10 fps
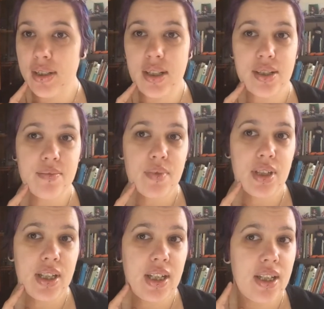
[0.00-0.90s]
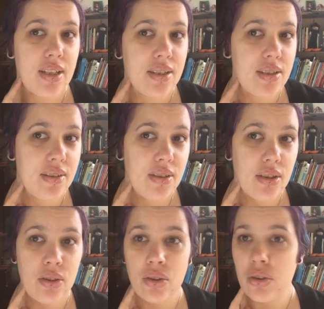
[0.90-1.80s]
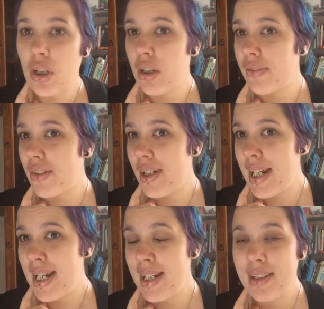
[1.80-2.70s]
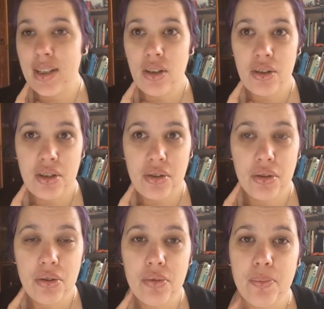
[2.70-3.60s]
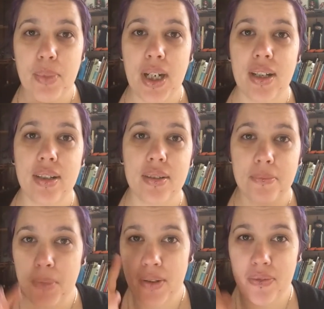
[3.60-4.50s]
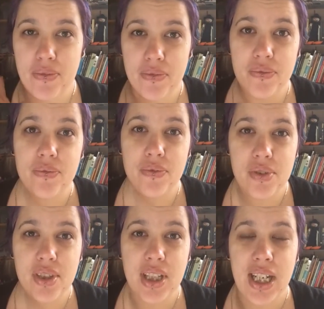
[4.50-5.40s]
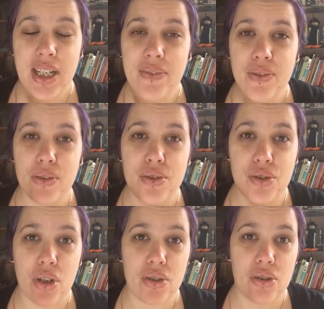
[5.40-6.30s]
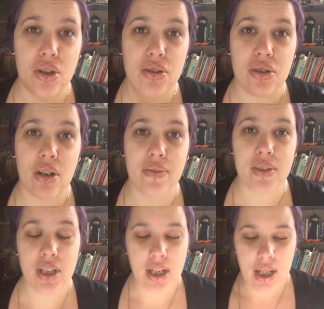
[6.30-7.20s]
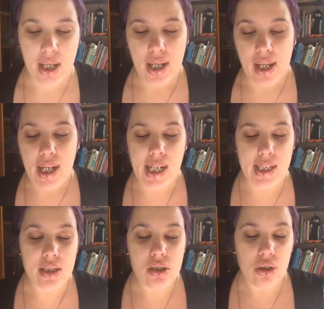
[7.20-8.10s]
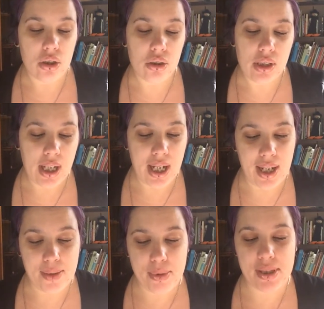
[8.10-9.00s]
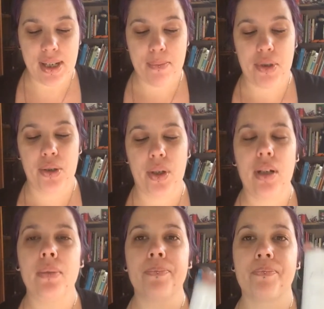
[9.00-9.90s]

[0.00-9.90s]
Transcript: doesn't really look like I've got anything on at all, but my skin feels so, so soft. It is called 100% Pure.